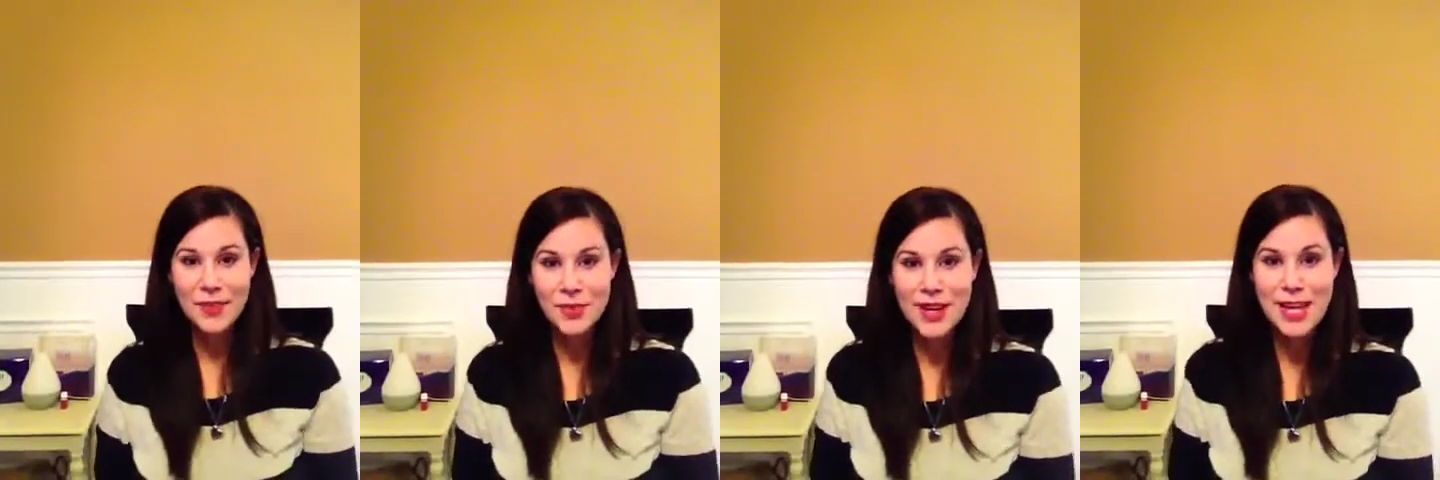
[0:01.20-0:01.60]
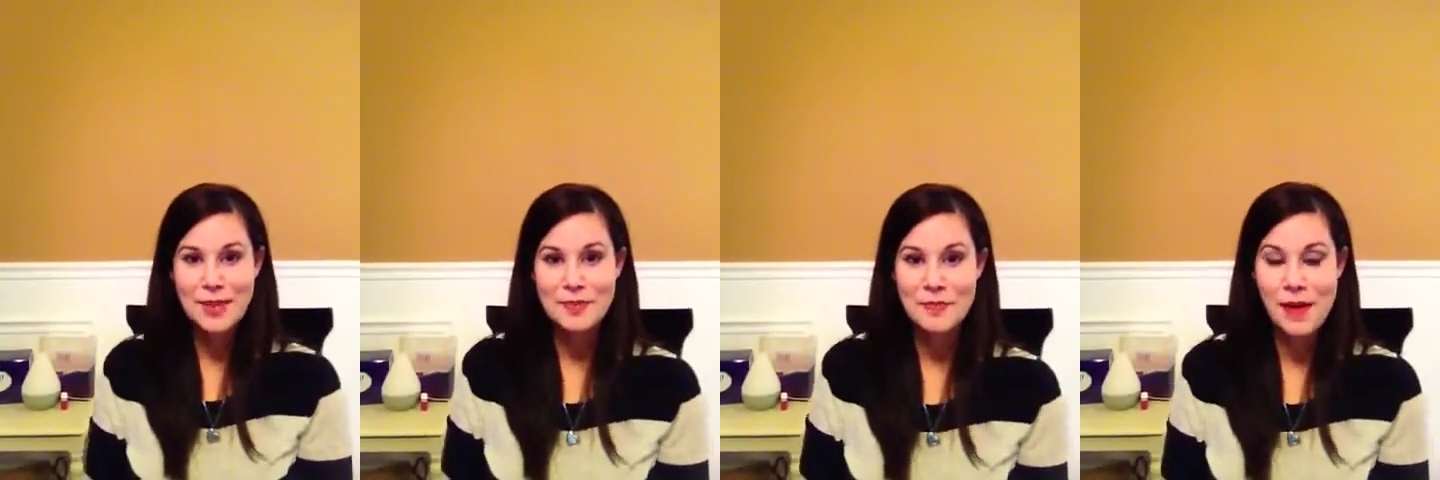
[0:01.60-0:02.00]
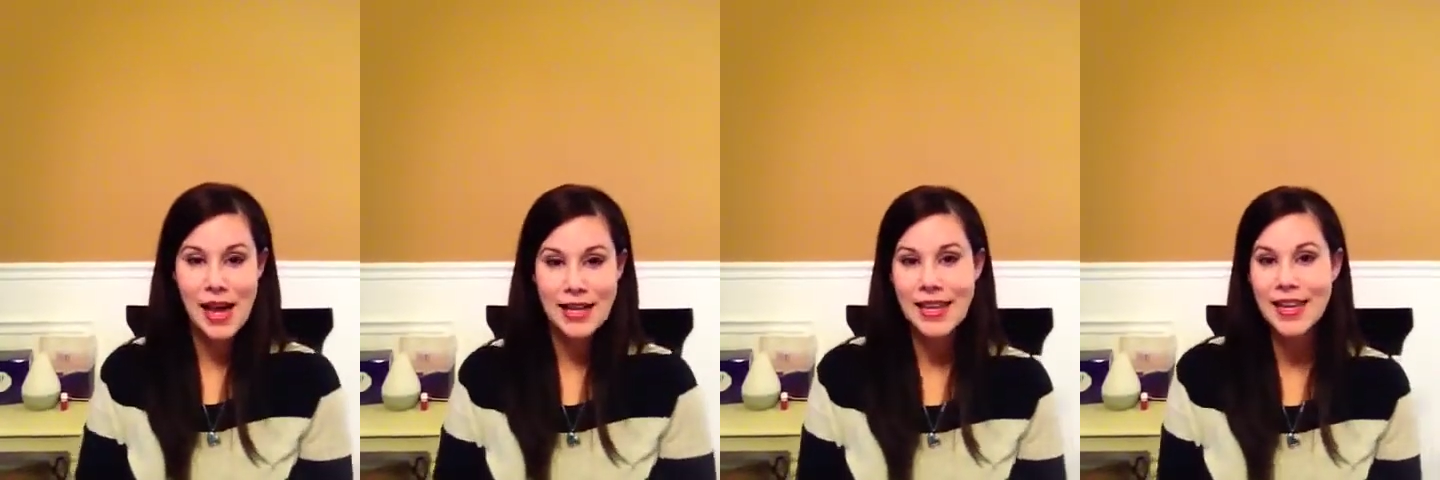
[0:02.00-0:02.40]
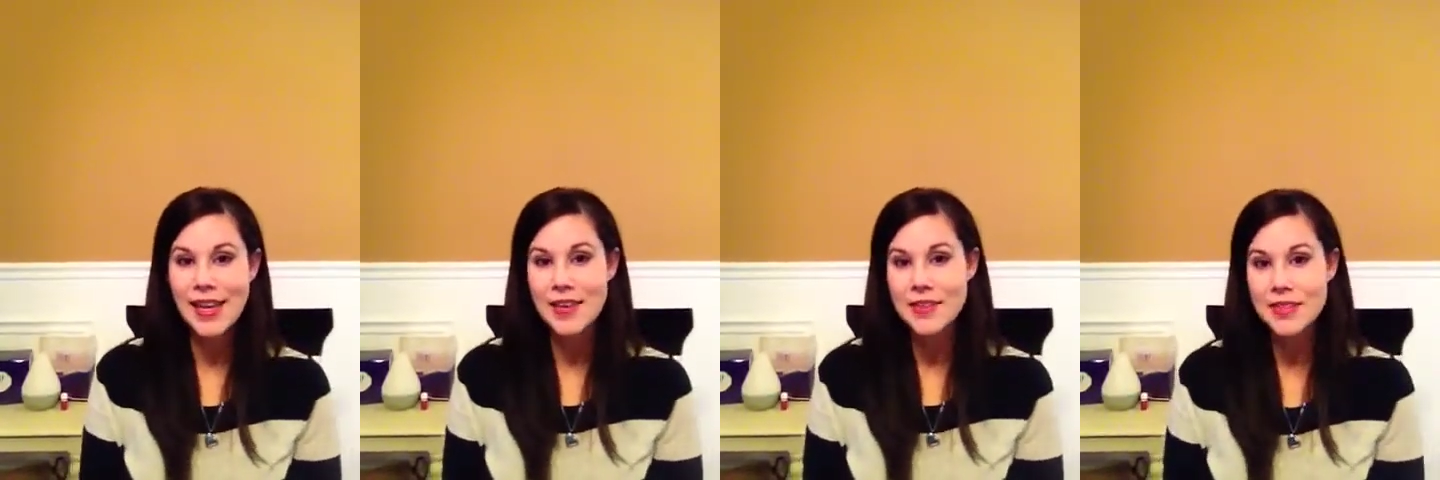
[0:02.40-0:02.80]
everyone, back
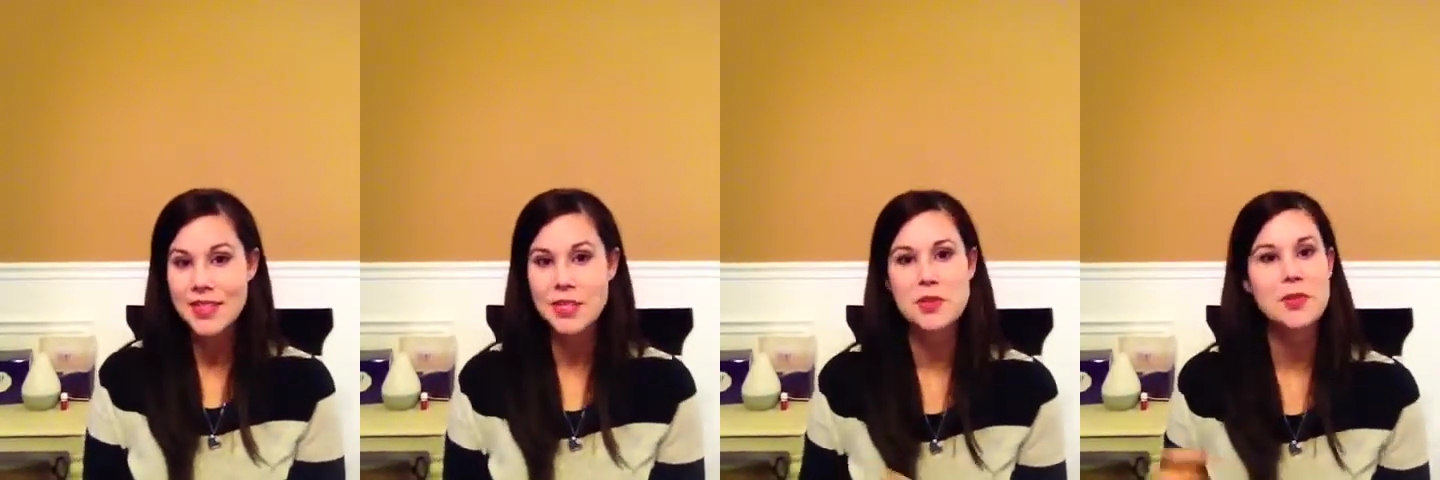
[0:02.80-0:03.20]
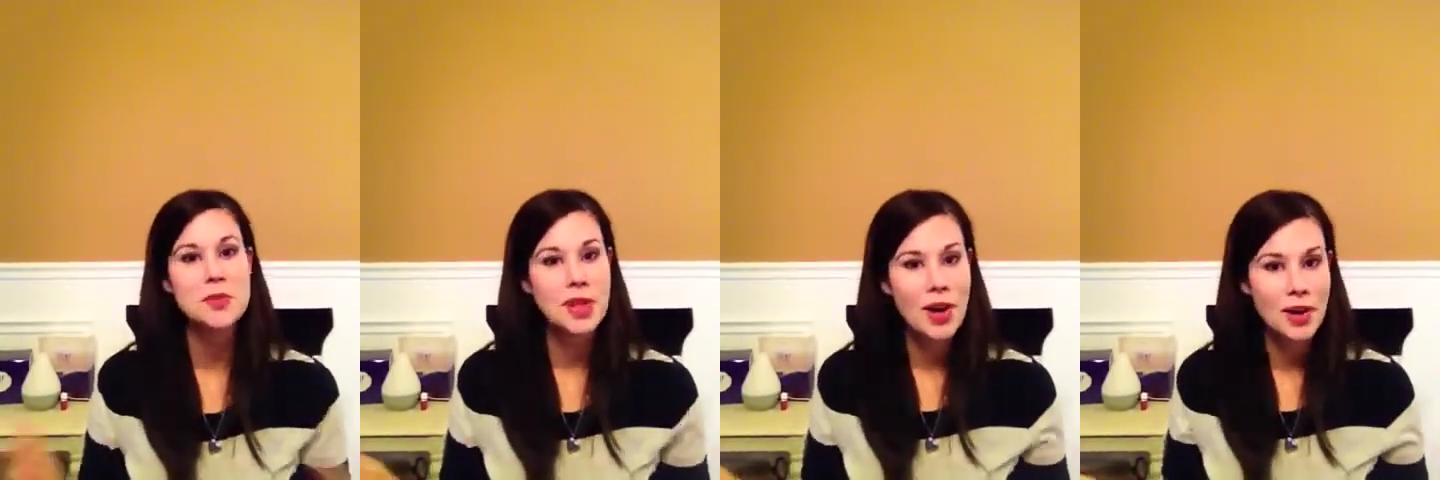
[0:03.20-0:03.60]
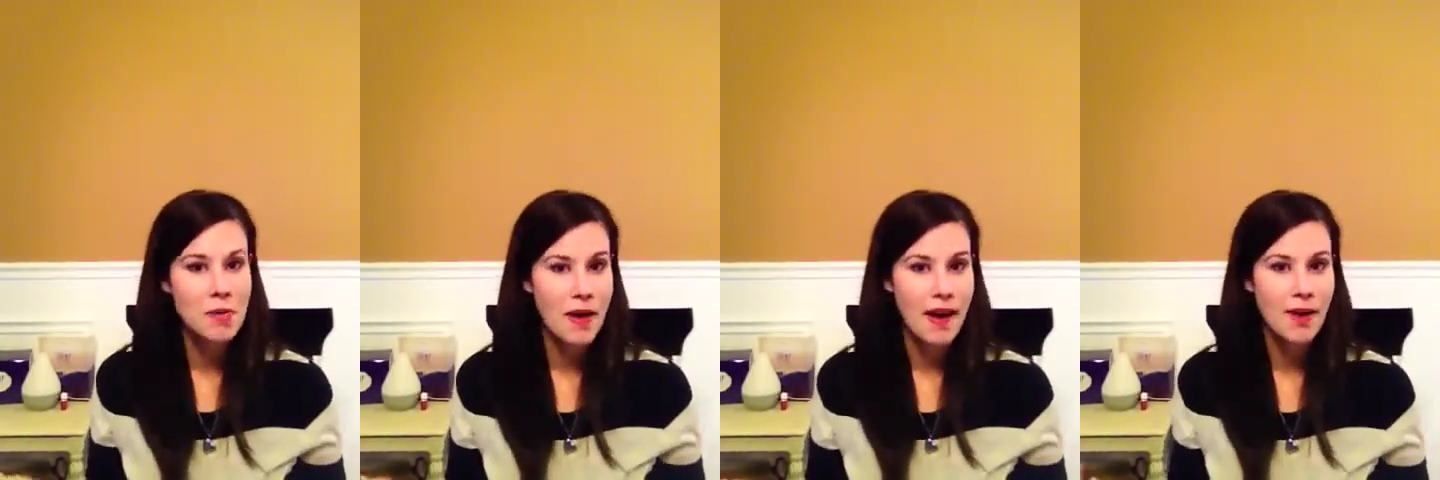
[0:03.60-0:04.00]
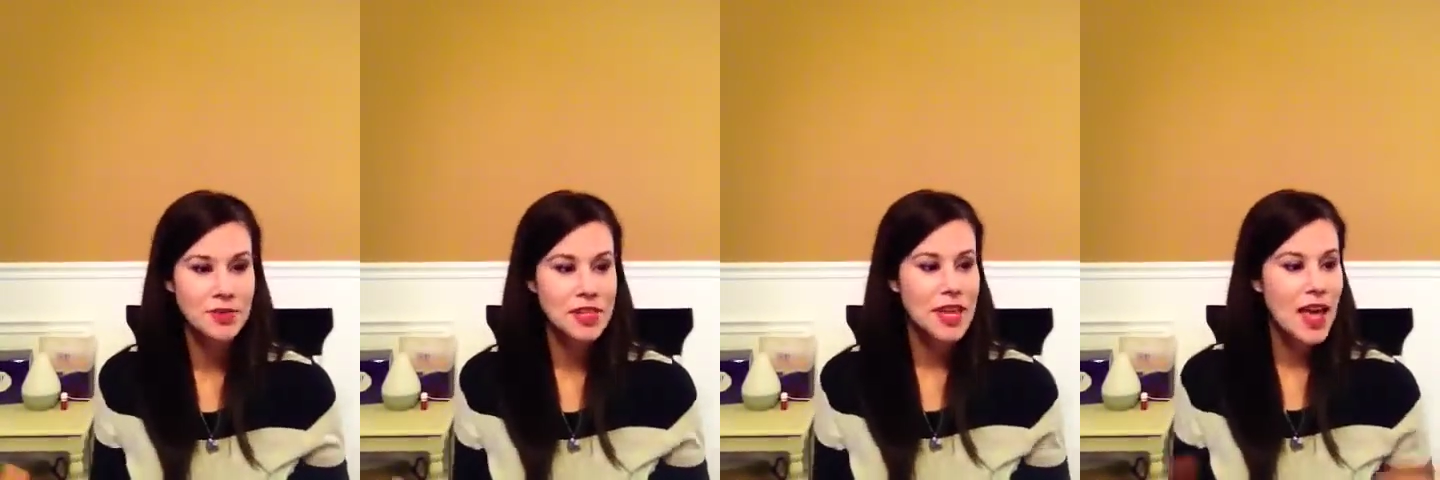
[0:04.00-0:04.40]
again to talk about